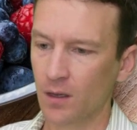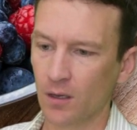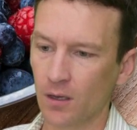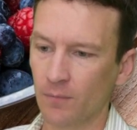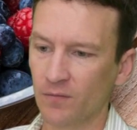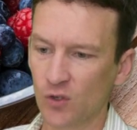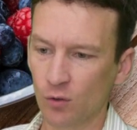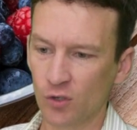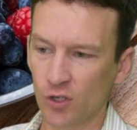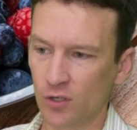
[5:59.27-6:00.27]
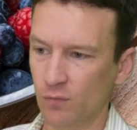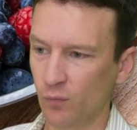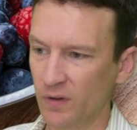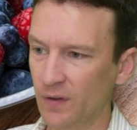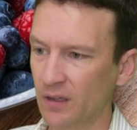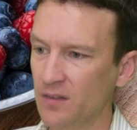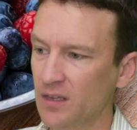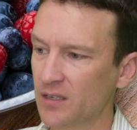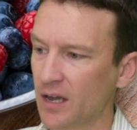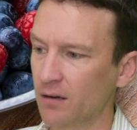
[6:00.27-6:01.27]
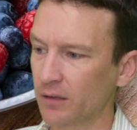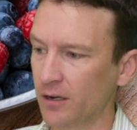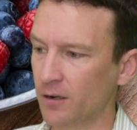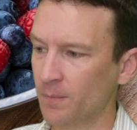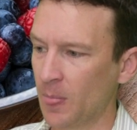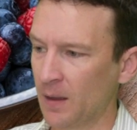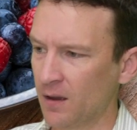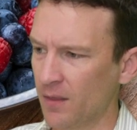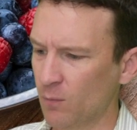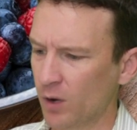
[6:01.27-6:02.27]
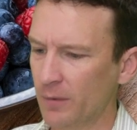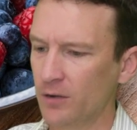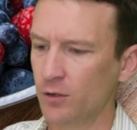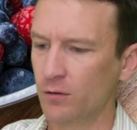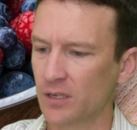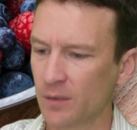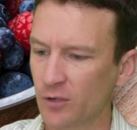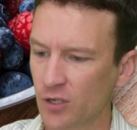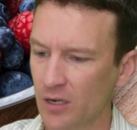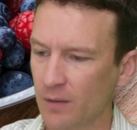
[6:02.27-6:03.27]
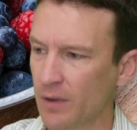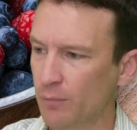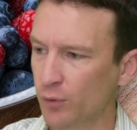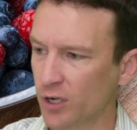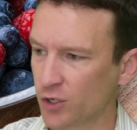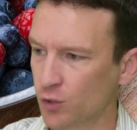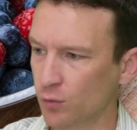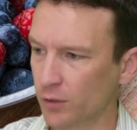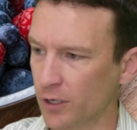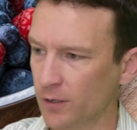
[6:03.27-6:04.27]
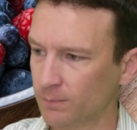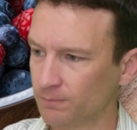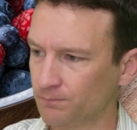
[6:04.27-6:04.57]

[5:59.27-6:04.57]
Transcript: Um, so it's just revealing the entire layer. And then what I'm gonna is I'm just gonna get my brush tool here